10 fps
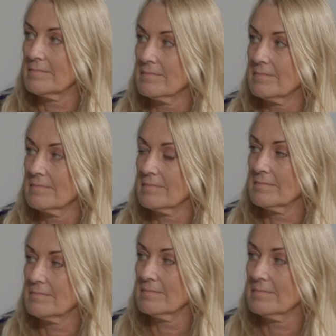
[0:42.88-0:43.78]

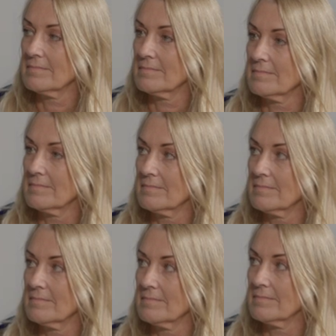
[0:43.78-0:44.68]

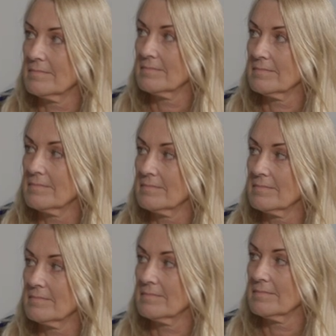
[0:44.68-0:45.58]

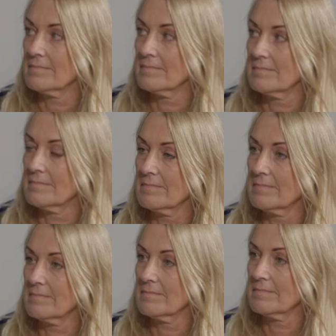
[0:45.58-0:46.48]

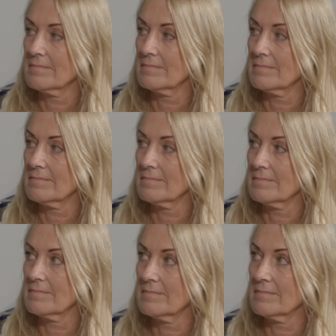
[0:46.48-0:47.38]

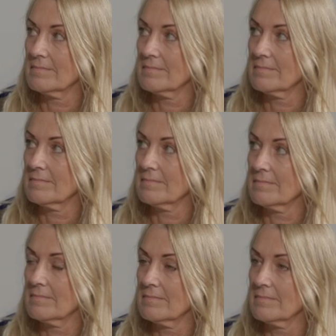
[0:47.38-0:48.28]

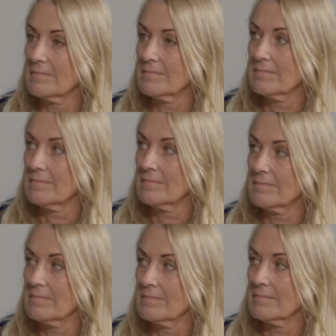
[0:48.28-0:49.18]

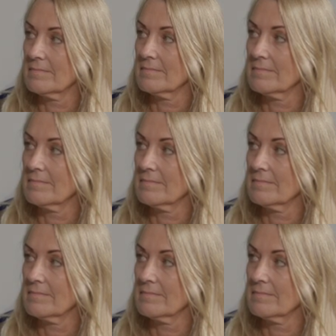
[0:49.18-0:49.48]
The person shown says nothing.